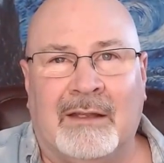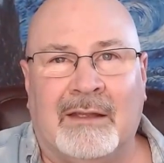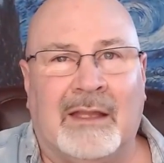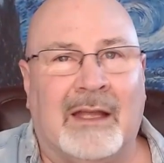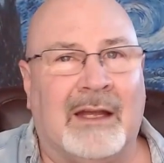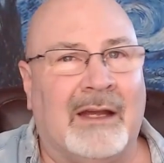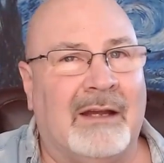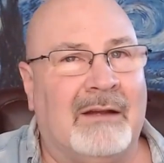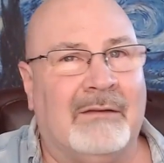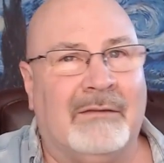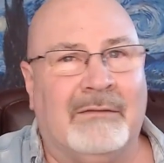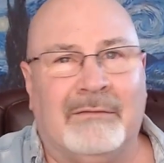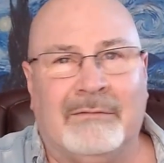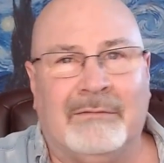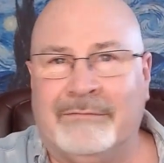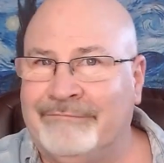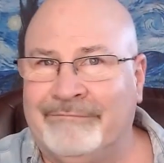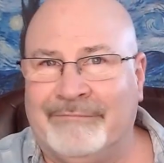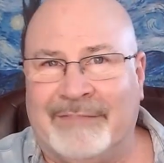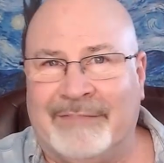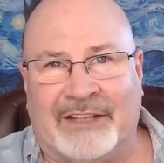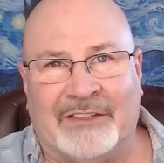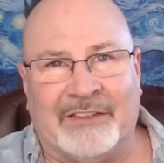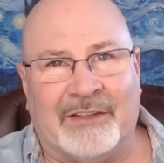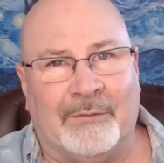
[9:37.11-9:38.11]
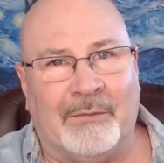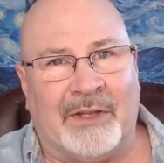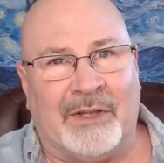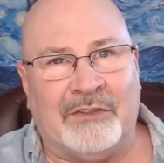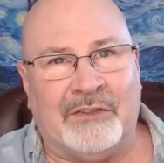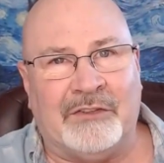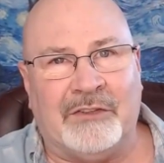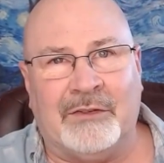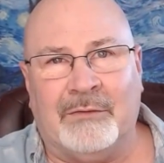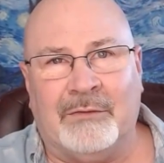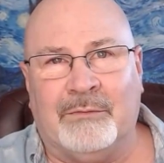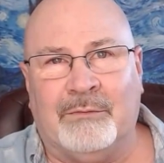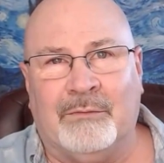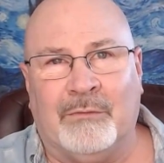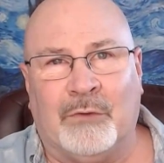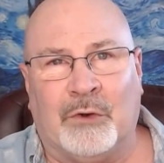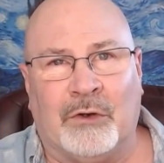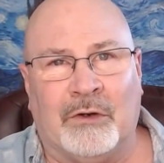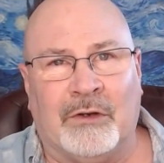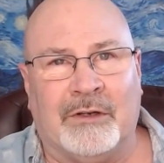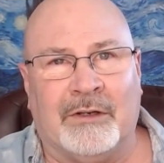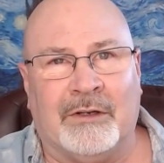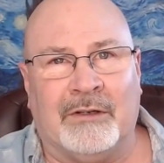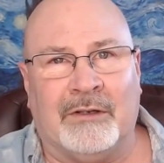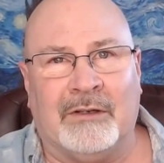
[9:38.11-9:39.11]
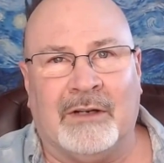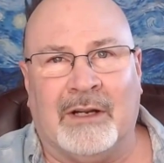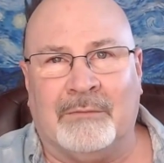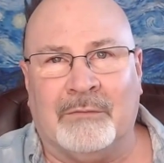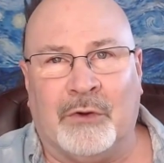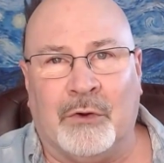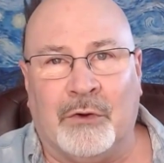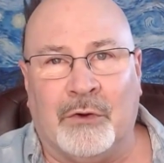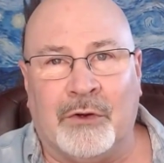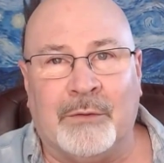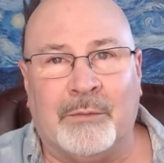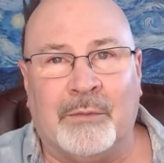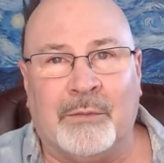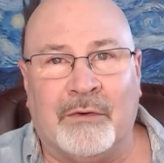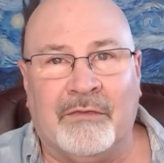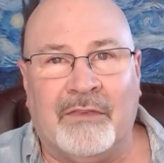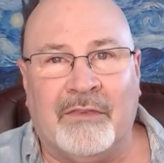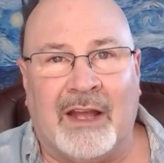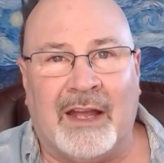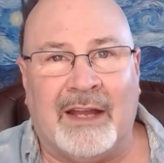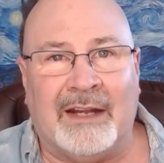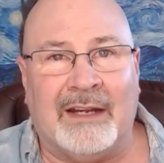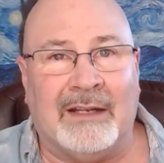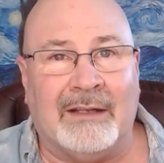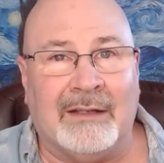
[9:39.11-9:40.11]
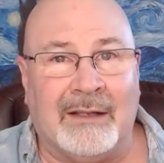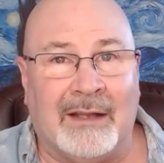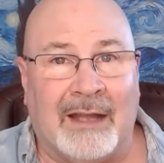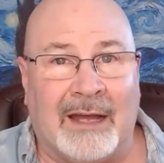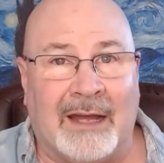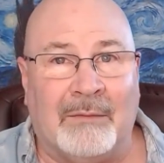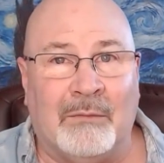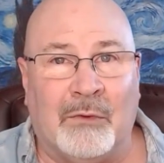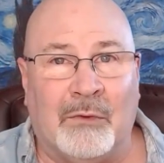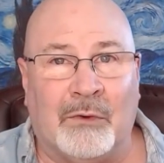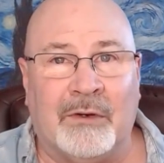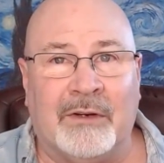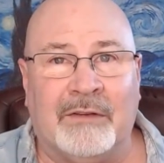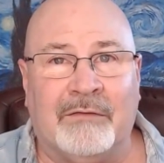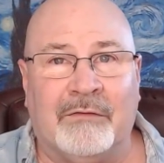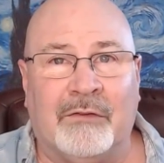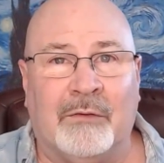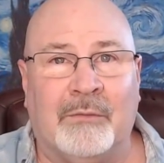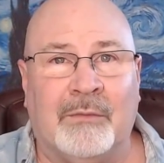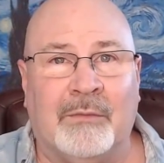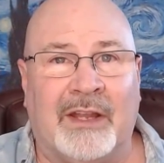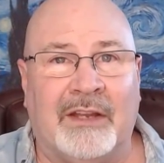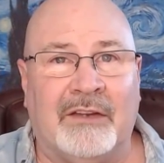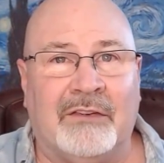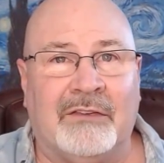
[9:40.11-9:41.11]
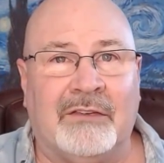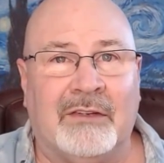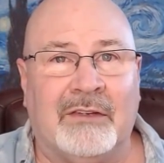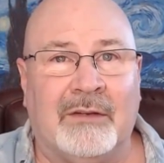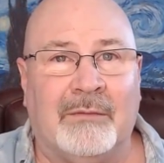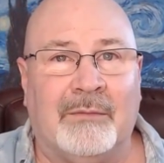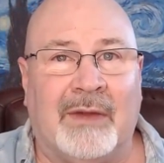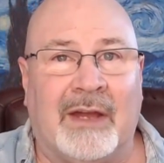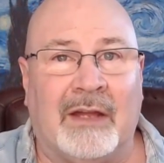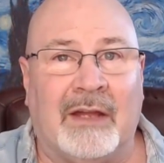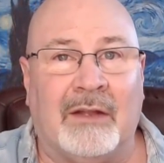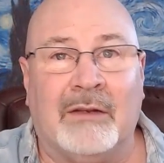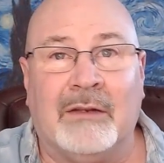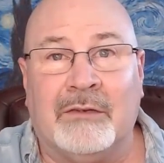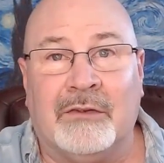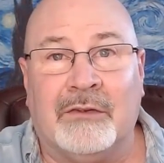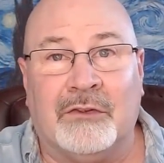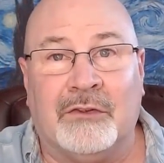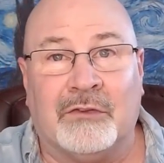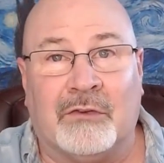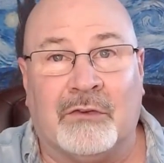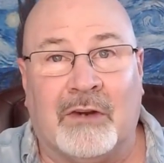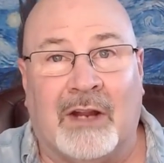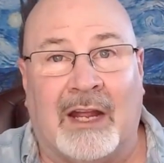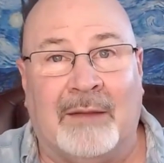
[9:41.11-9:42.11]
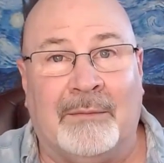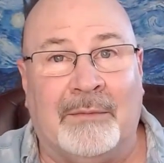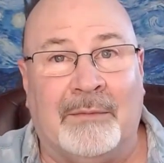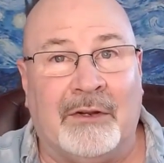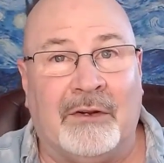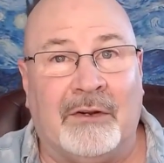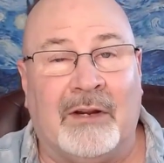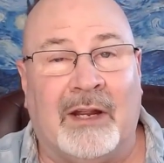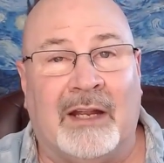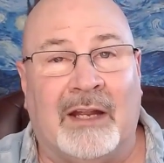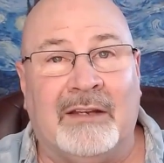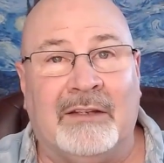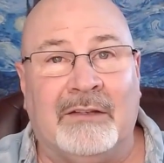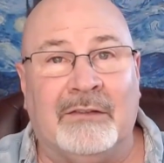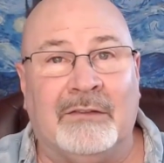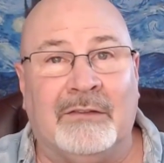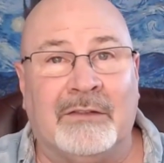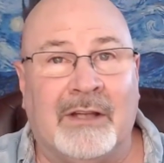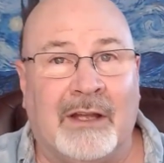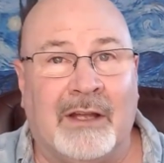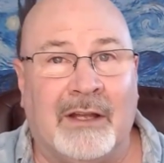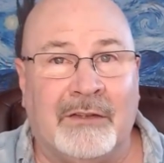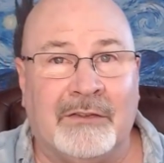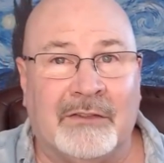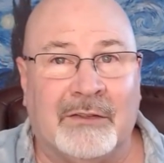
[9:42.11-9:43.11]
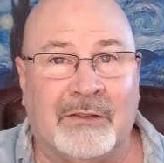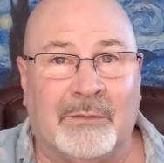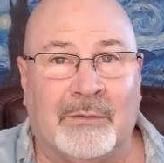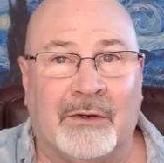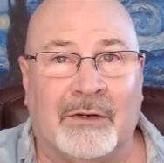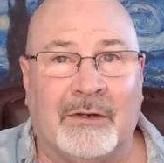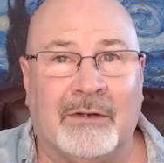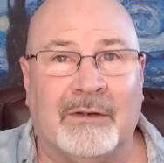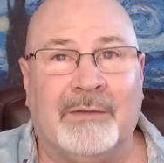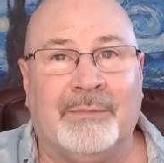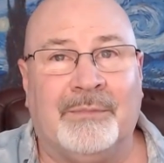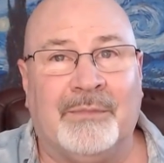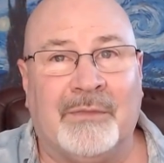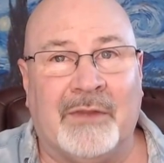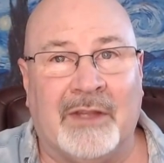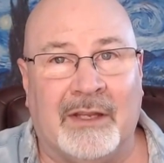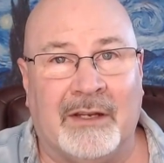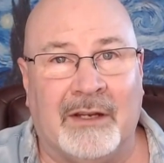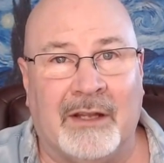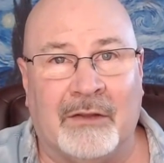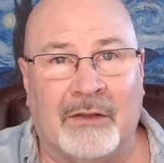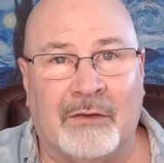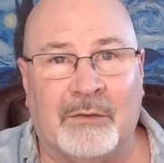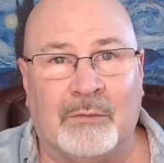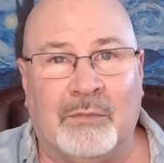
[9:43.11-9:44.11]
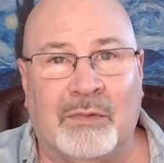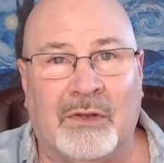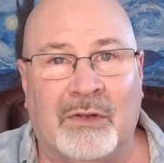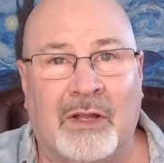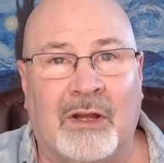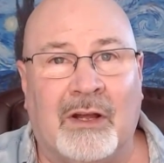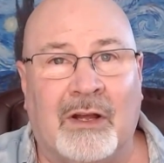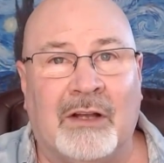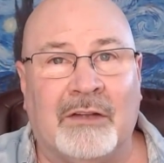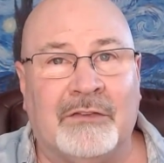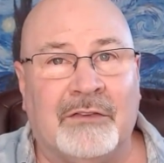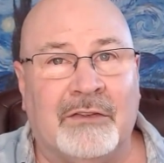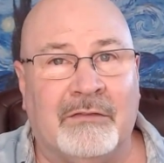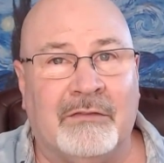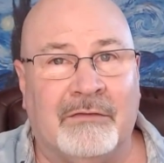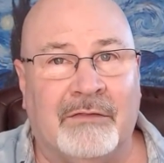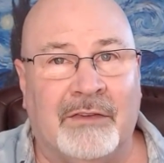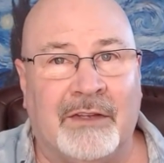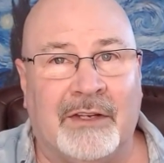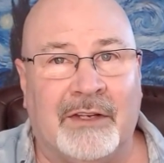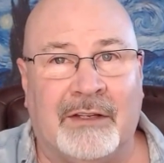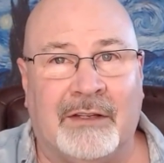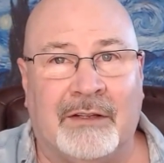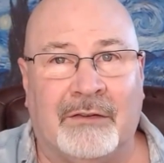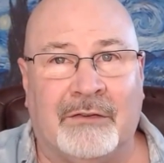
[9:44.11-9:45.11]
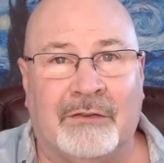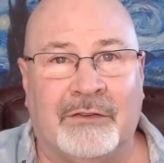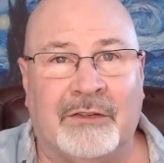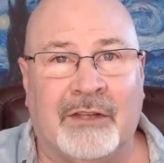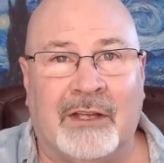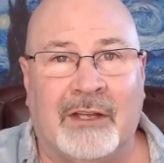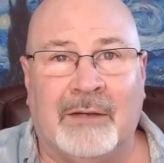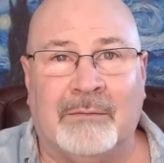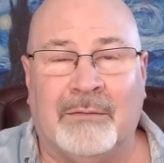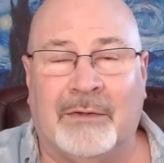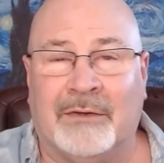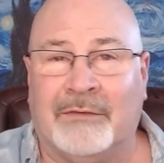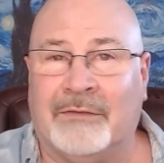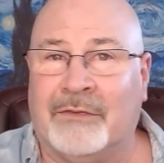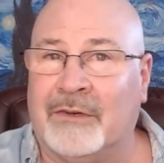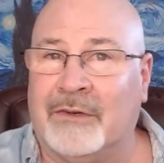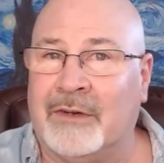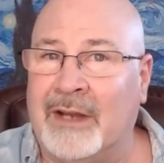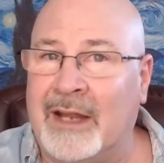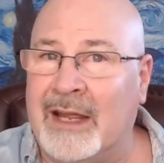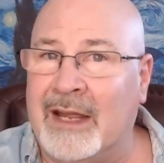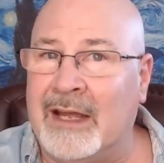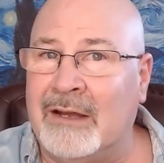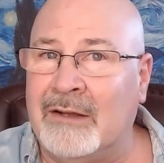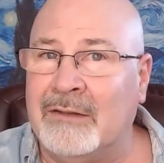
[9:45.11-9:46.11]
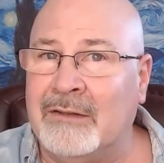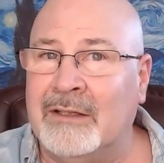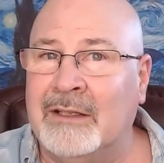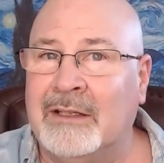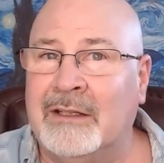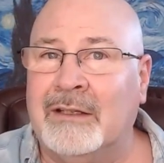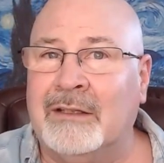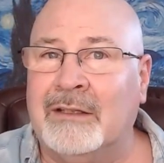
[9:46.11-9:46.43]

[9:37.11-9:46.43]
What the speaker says: Now, as I mentioned earlier, I'm going to provide a lot more information about describing your ideal customer in other blogs and videos, but for now,